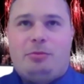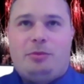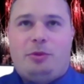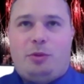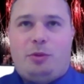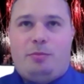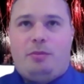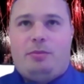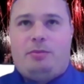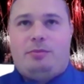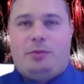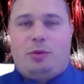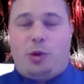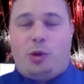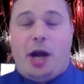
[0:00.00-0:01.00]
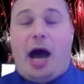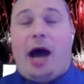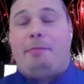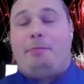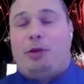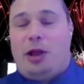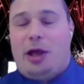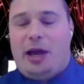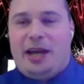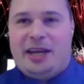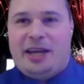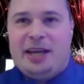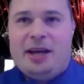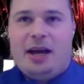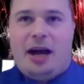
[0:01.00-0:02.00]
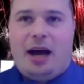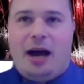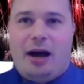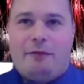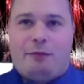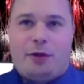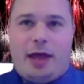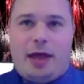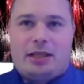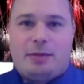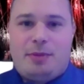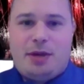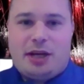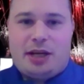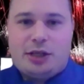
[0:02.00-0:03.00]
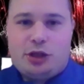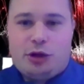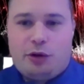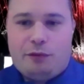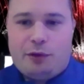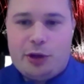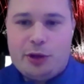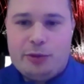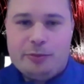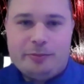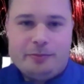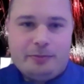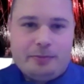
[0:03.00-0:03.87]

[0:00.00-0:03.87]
or not play for that to be a concern for you?